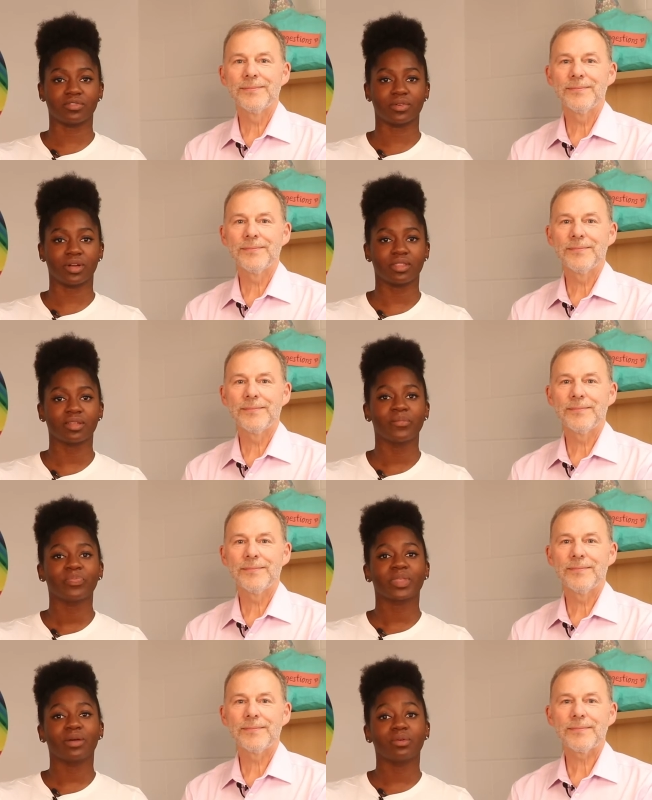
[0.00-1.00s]
Speaker 1: 4th,
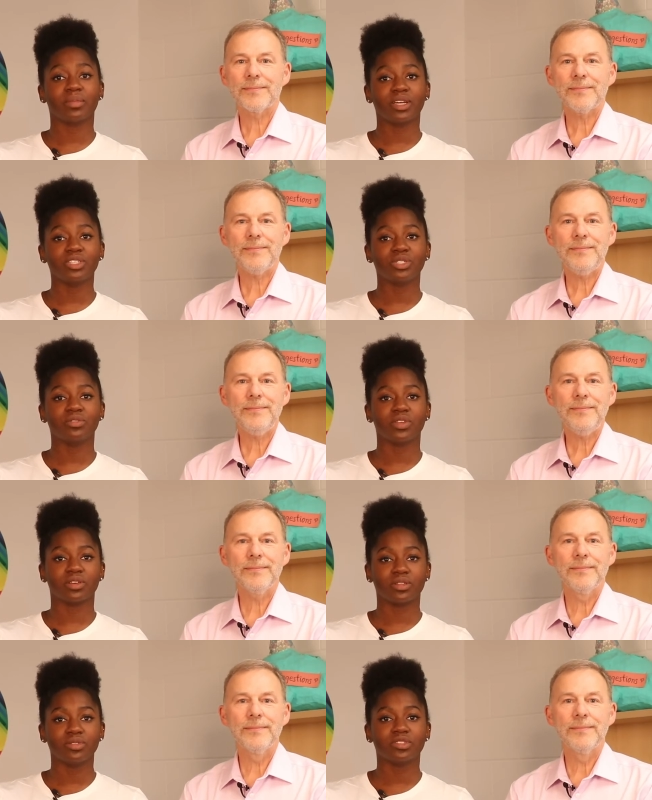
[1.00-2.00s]
and remind you of the
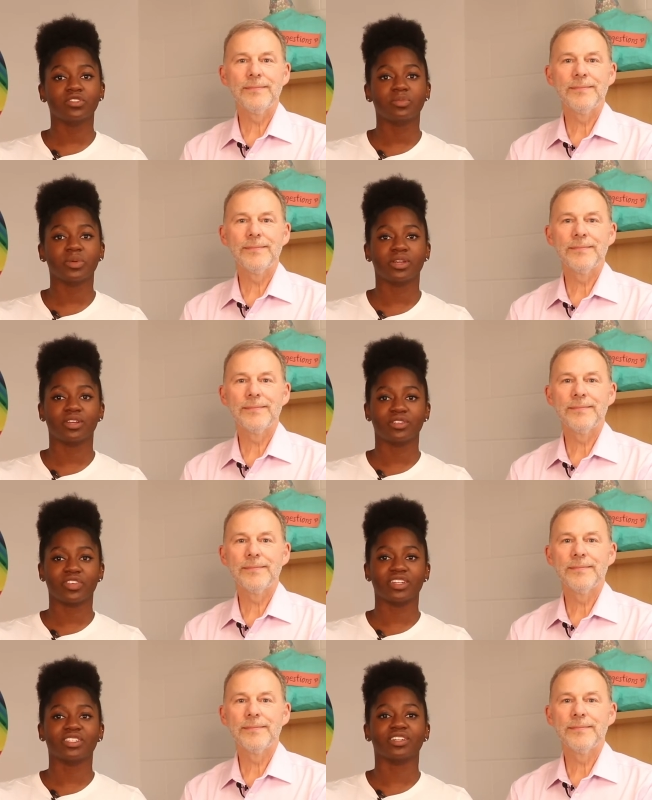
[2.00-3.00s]
inclusive spirit you'll
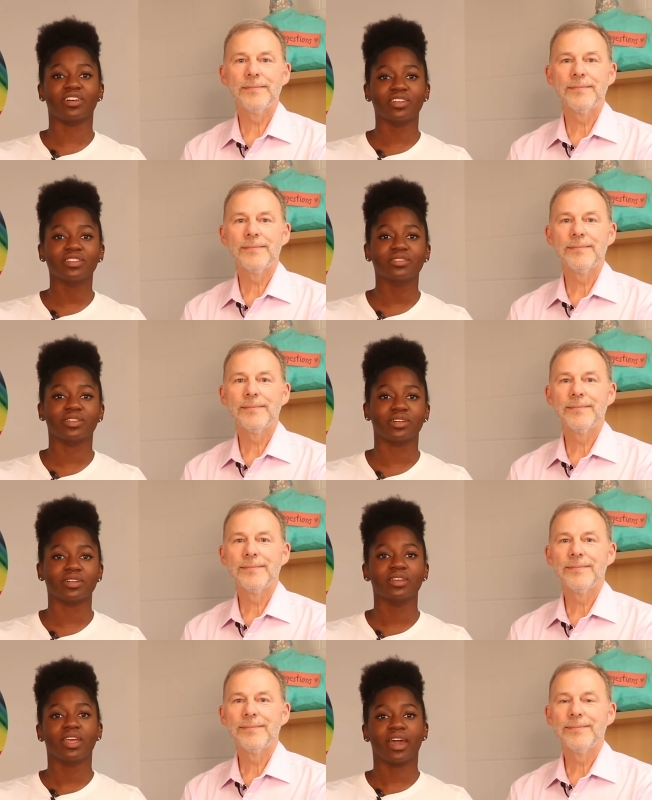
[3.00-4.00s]
find here all year
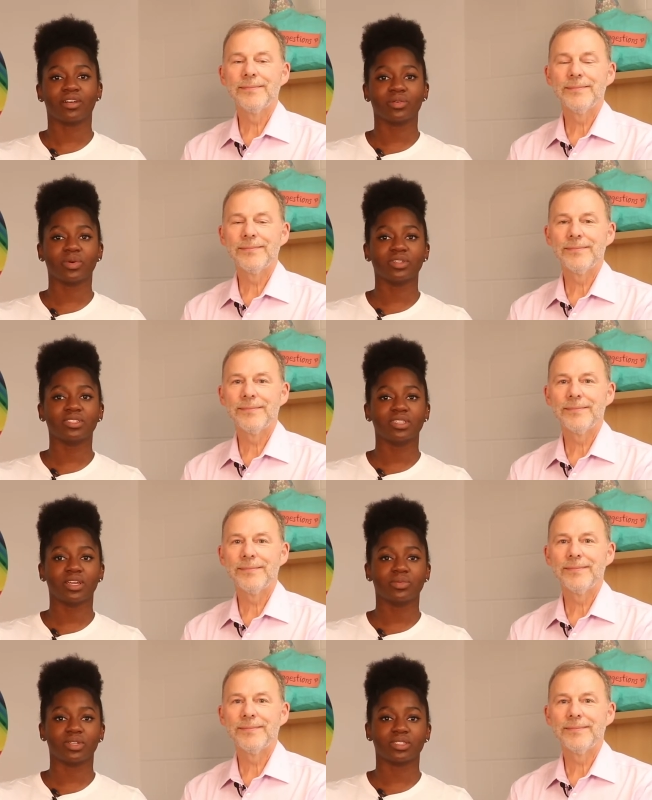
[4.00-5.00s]
long at our Wellness and
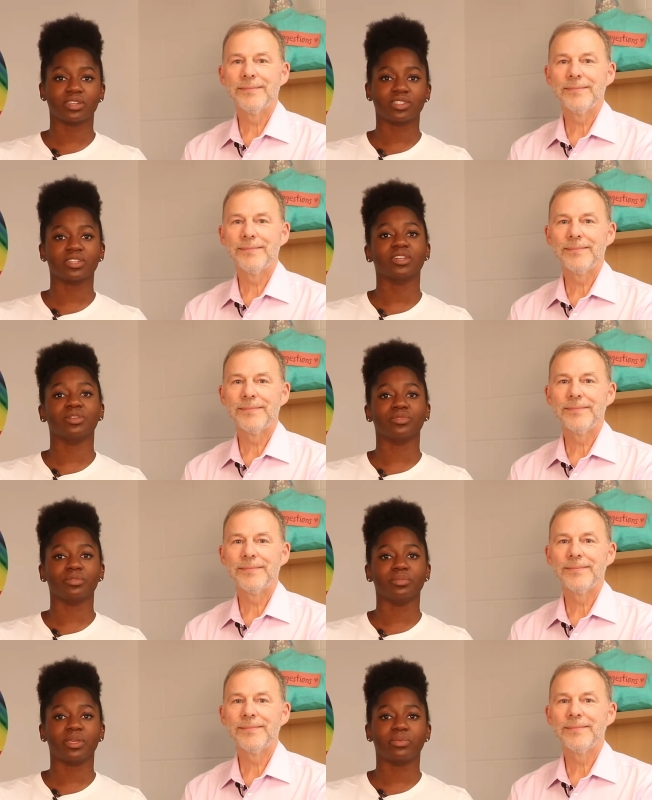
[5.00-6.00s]
Equity Centre in
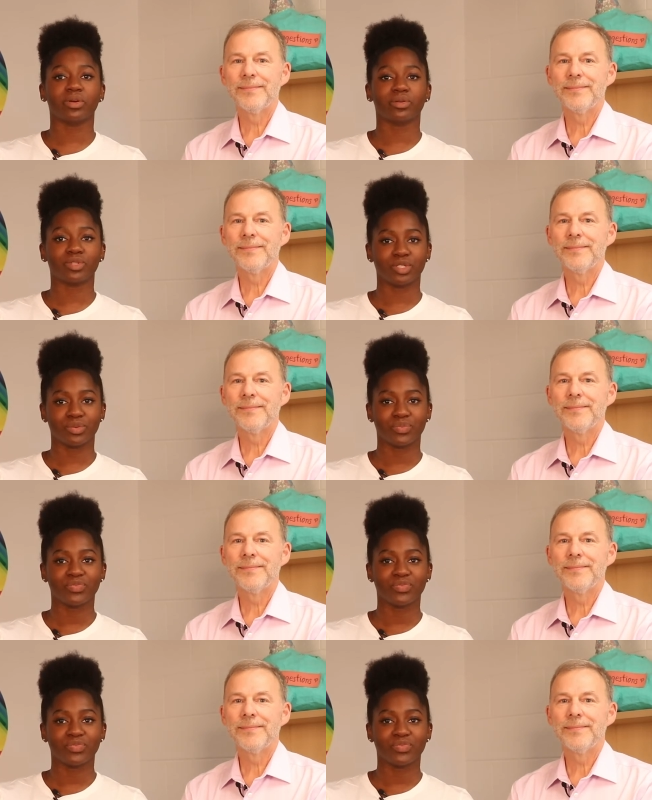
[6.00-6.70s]
room B102.